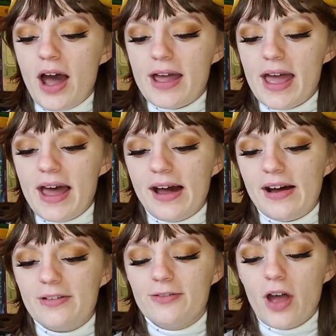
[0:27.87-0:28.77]
I
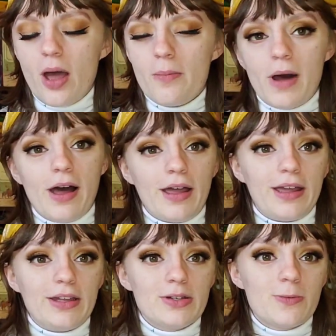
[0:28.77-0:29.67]
have
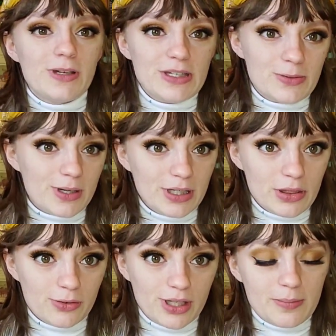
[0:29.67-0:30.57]
my
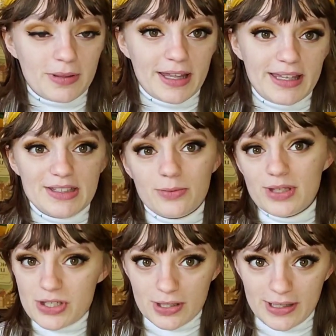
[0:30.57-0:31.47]
2023 plant
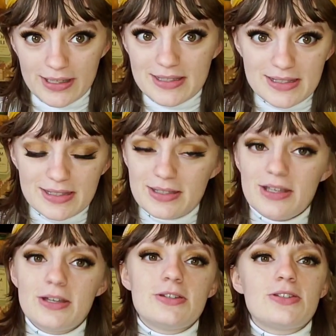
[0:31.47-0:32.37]
wish list,
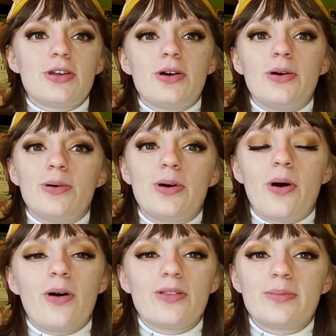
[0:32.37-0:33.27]
so
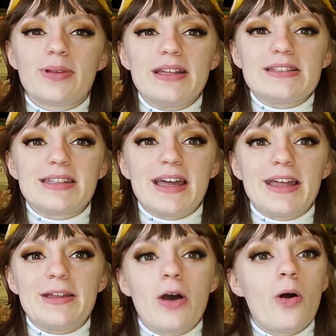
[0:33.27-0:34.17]
all the plants that
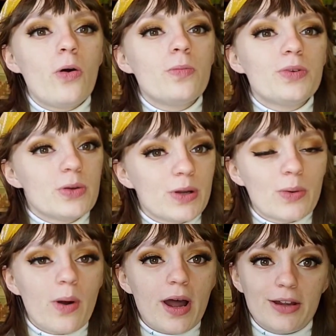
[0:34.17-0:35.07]
I hope to
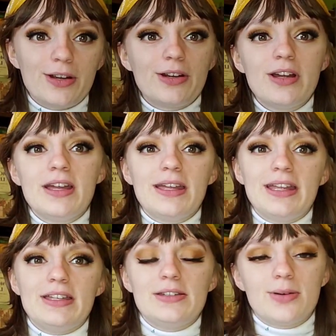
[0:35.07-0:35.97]
acquire
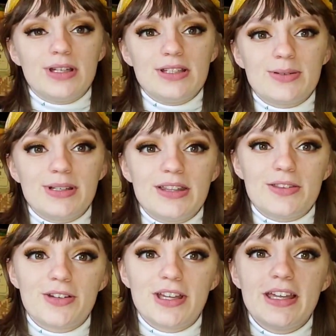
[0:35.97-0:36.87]
in
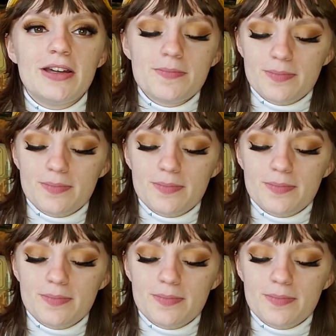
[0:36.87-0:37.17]
2023.